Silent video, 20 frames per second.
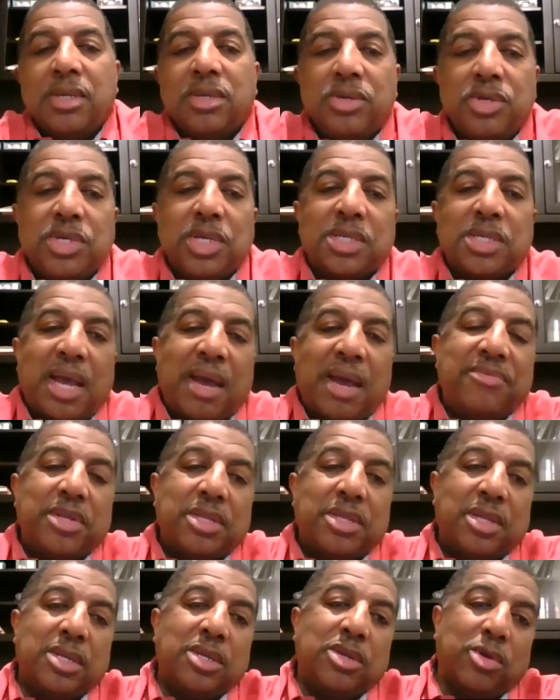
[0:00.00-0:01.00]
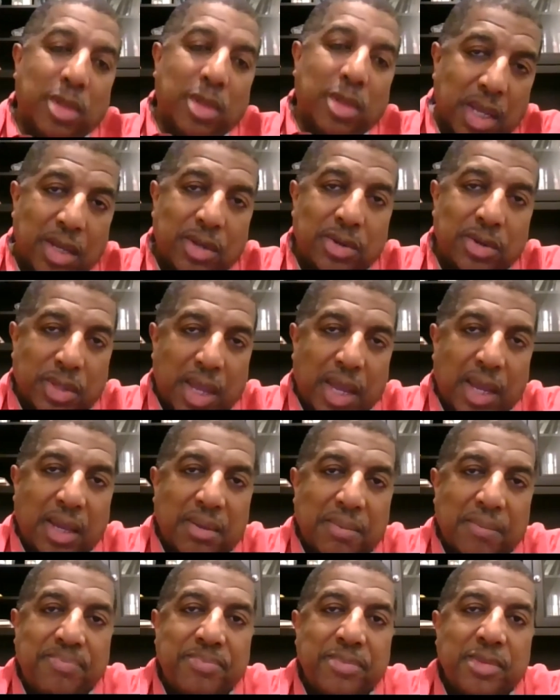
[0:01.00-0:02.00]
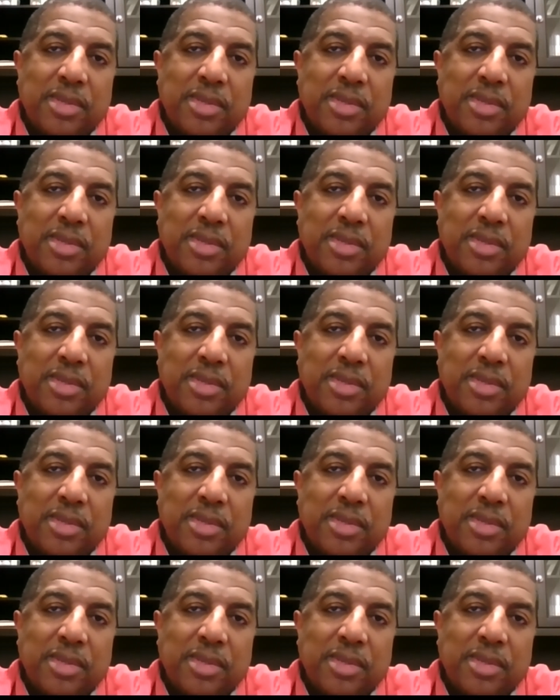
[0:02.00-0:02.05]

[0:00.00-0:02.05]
You just haven't done your legal name.